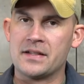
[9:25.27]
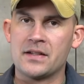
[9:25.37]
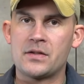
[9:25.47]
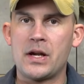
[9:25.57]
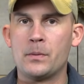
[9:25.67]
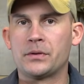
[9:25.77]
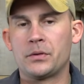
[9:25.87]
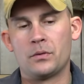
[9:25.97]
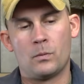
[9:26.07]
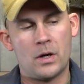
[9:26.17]
As it's going
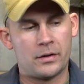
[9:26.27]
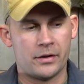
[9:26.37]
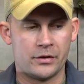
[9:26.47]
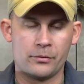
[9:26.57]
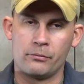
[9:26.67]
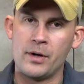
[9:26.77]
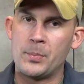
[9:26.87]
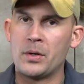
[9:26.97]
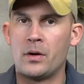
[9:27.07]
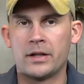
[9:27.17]
through the water and you're
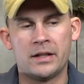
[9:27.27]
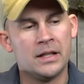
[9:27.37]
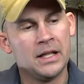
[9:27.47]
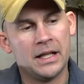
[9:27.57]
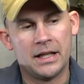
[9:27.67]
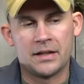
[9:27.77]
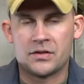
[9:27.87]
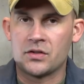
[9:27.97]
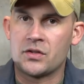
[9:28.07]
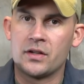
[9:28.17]
ripping on it,
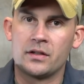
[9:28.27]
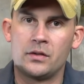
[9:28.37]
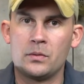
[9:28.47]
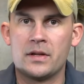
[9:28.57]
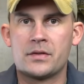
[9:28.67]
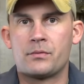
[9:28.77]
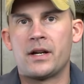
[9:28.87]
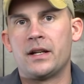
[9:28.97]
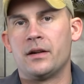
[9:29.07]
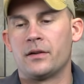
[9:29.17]
it's just gonna do this
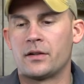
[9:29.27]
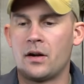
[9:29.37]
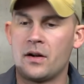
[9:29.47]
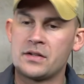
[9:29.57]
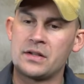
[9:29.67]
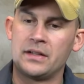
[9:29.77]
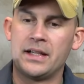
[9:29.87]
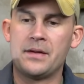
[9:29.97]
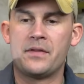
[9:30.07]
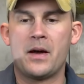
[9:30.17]
right here and constantly
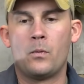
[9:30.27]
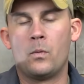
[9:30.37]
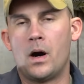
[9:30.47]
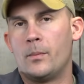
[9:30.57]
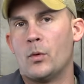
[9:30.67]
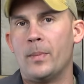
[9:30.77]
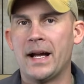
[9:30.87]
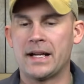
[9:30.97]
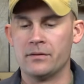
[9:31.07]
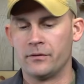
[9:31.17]
give that wobble
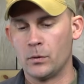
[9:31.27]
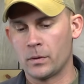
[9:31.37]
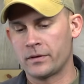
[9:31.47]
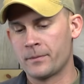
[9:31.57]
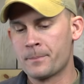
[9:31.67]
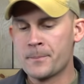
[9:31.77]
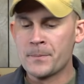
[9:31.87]
back and forth.